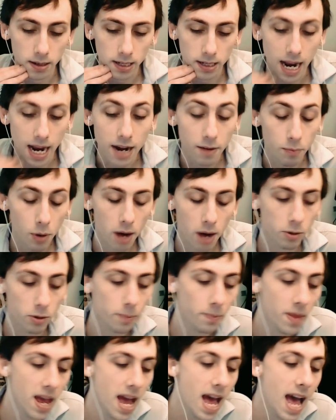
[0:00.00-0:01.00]
kind of
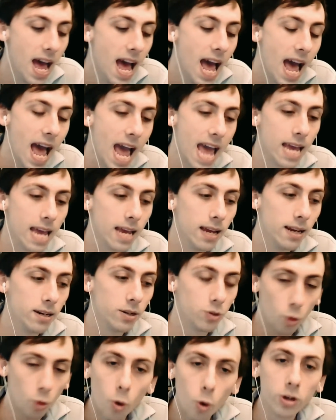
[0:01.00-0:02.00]
problem.
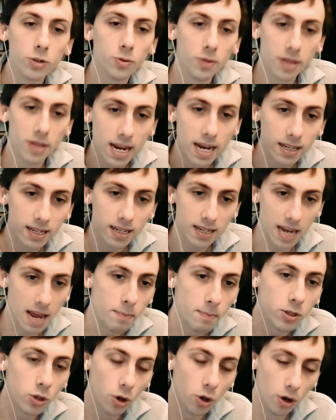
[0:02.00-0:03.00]
And the horse would then
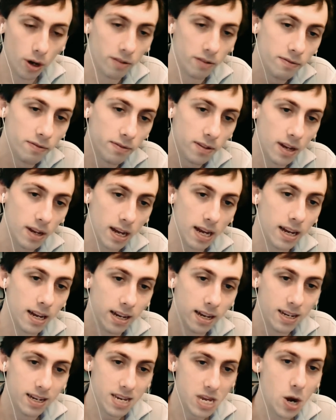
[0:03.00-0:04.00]
stamp its hoof.
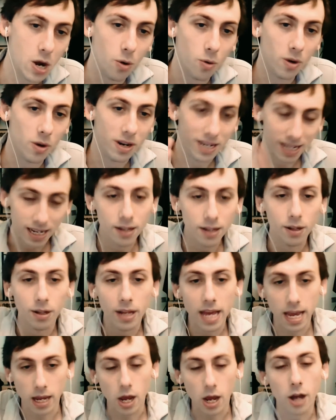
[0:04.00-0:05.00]

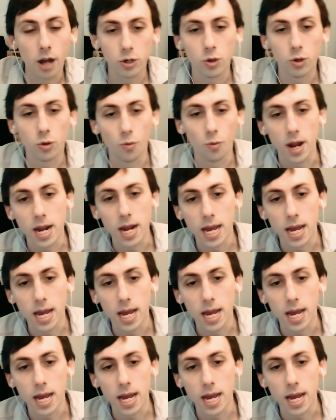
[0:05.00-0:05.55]
Until it got to the right